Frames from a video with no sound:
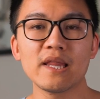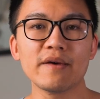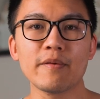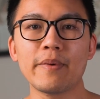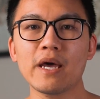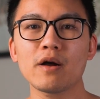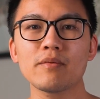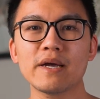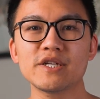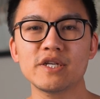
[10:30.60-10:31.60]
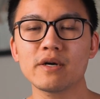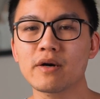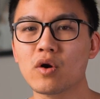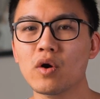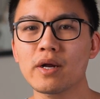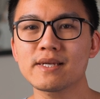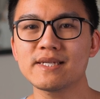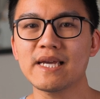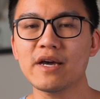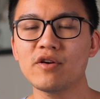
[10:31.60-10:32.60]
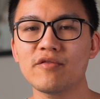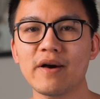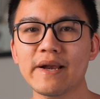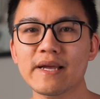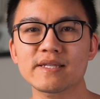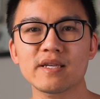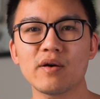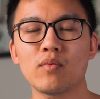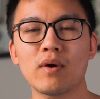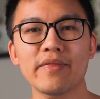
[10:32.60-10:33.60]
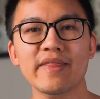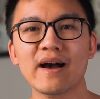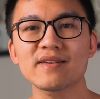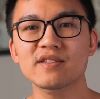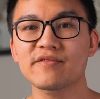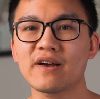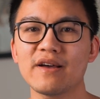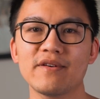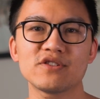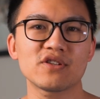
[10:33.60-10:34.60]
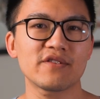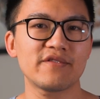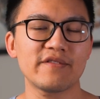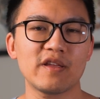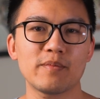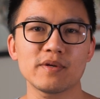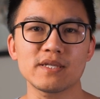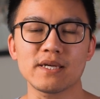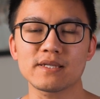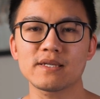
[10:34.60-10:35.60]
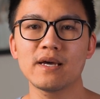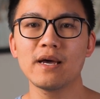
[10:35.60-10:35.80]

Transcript: They have a payout ratio according to Yahoo Finance of 1,550%.